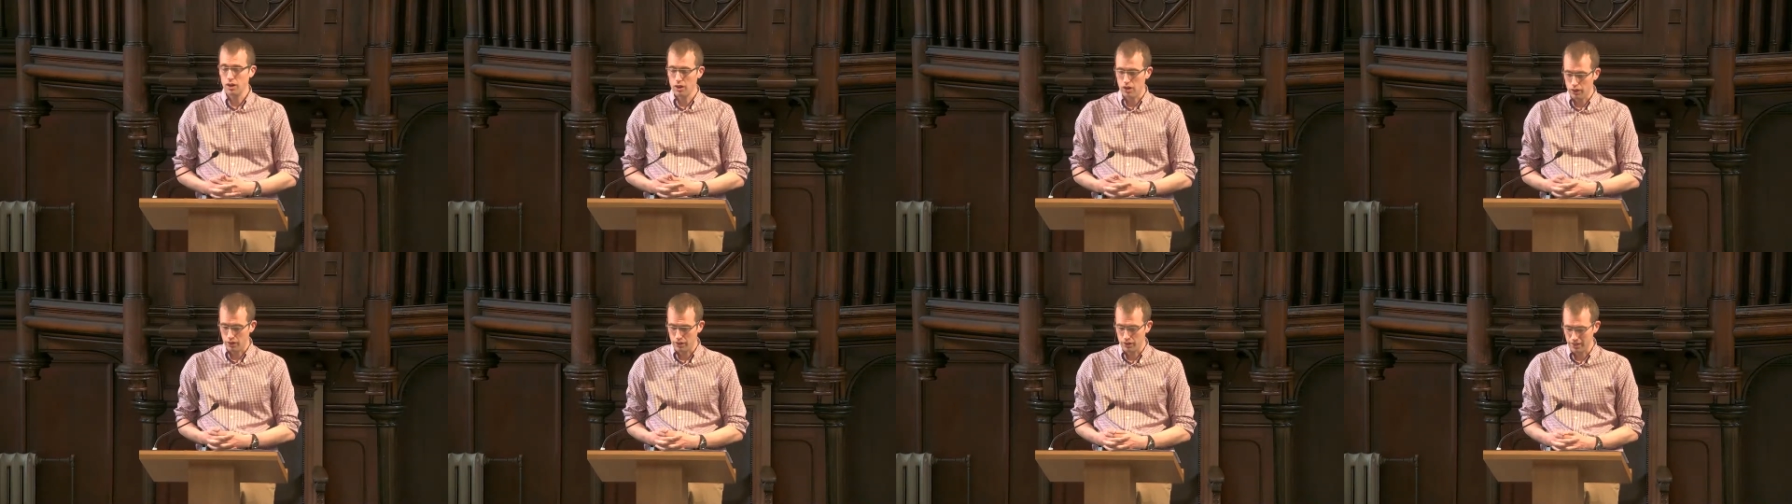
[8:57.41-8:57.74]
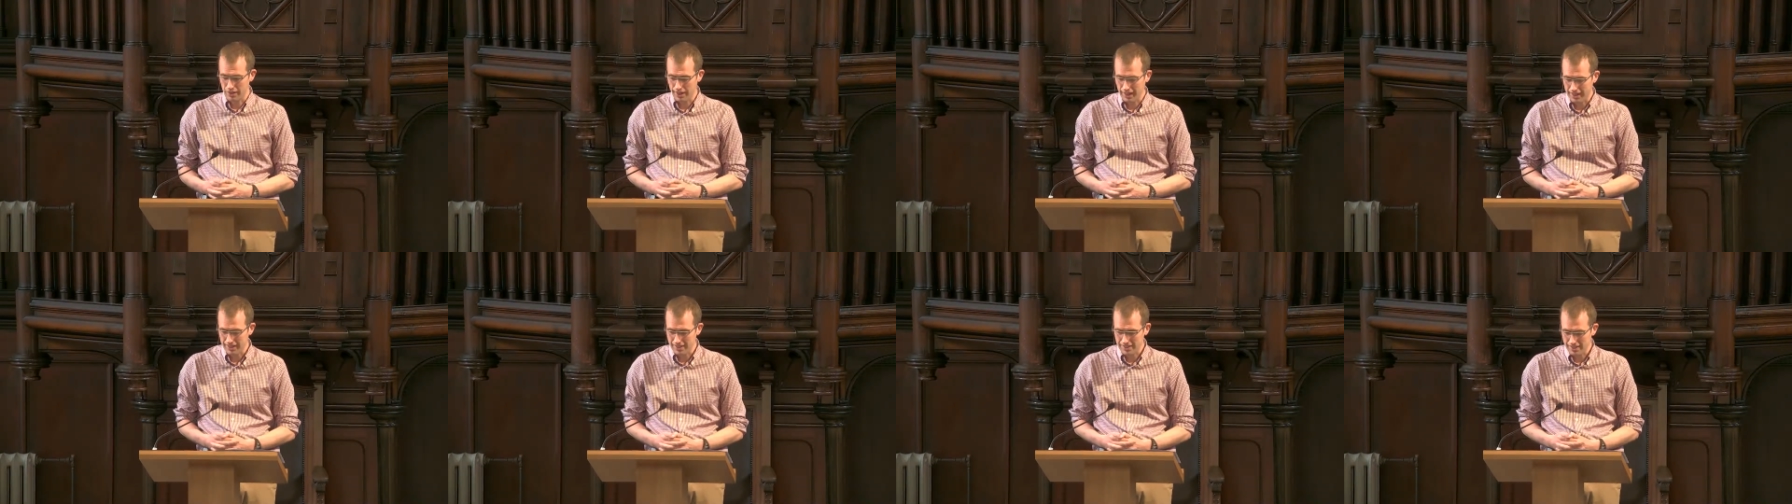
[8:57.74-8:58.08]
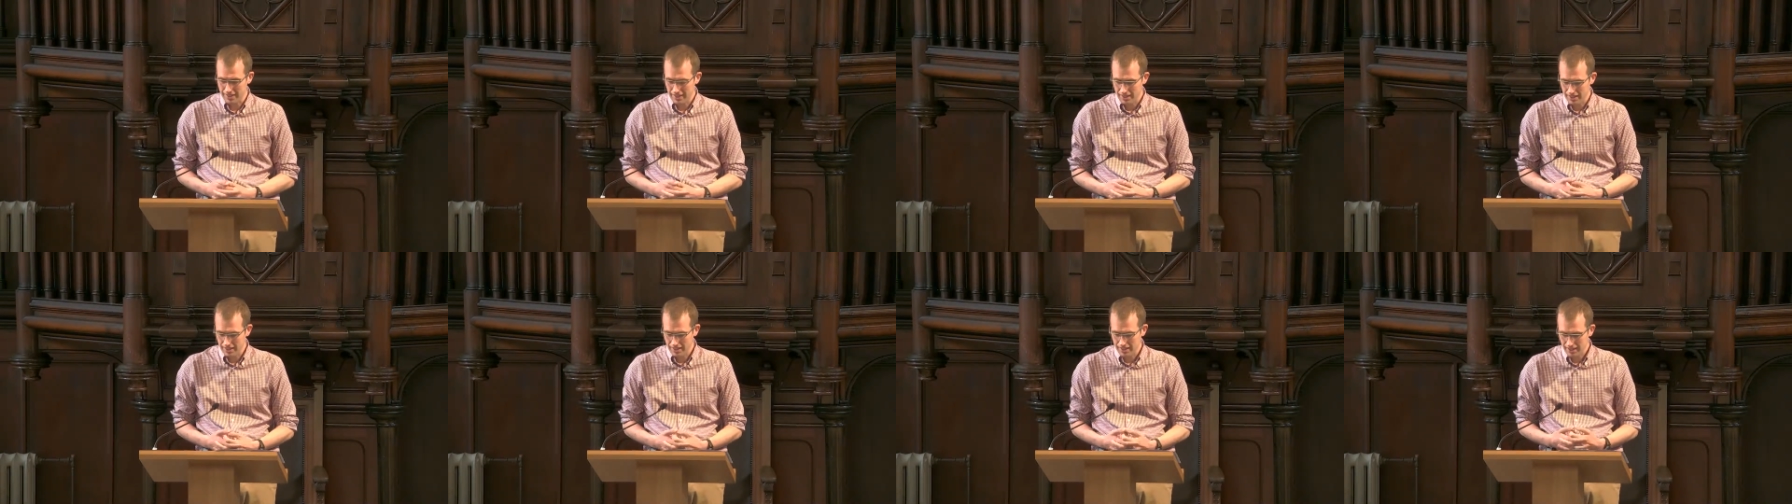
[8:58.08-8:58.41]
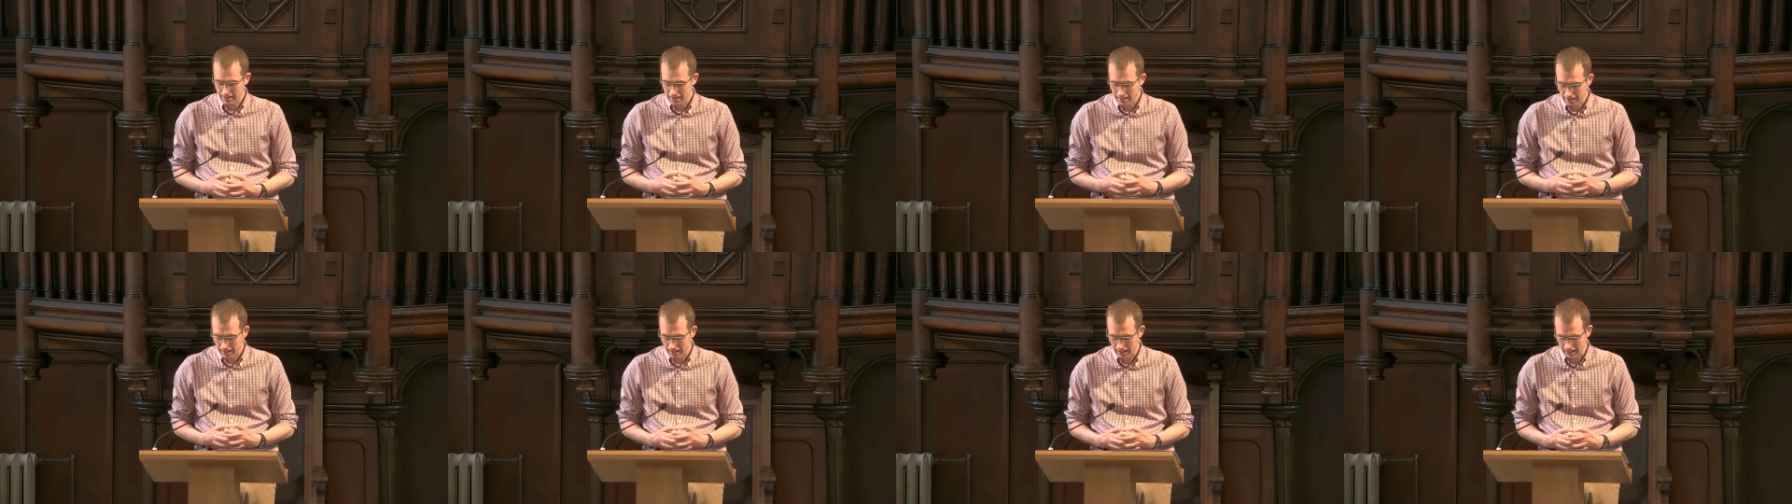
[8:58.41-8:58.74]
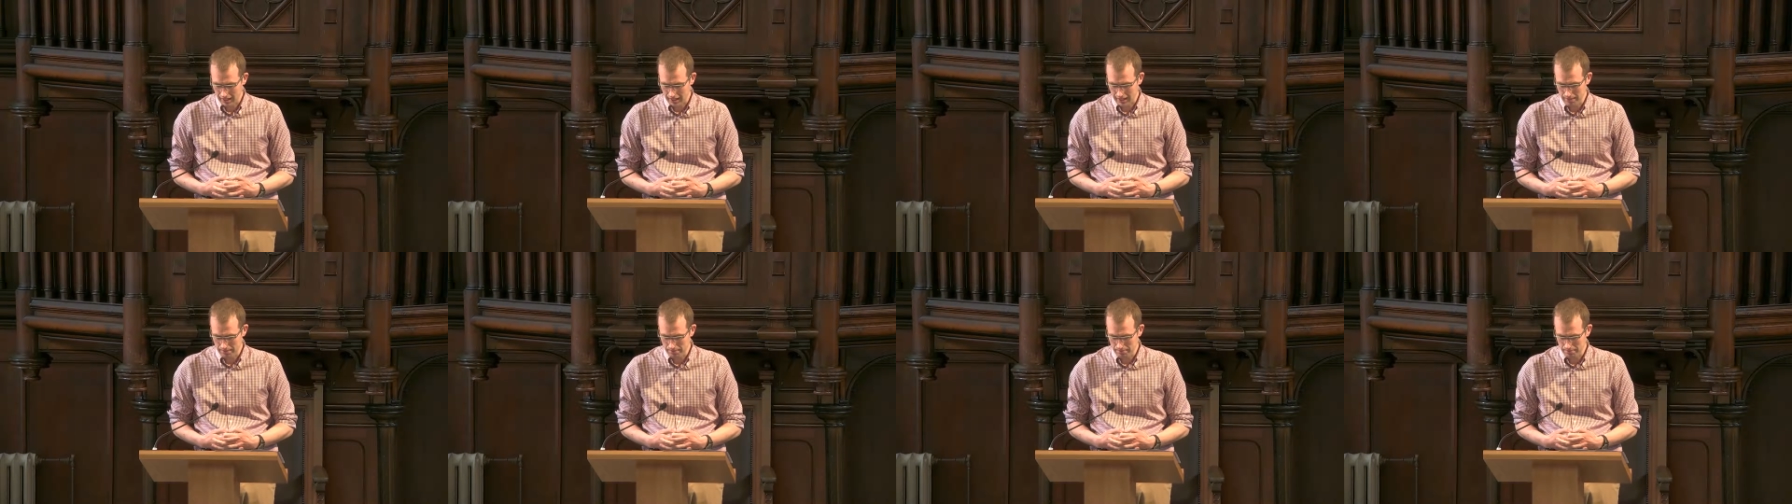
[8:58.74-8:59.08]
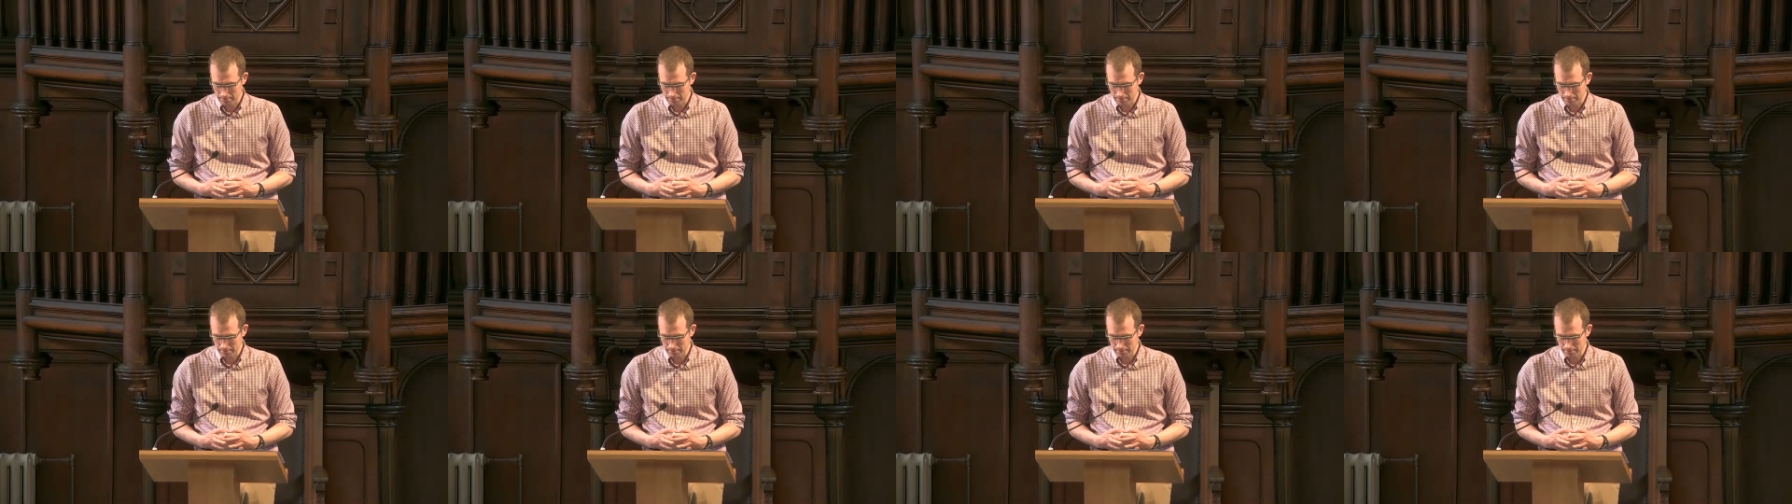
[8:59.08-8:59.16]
on that climb.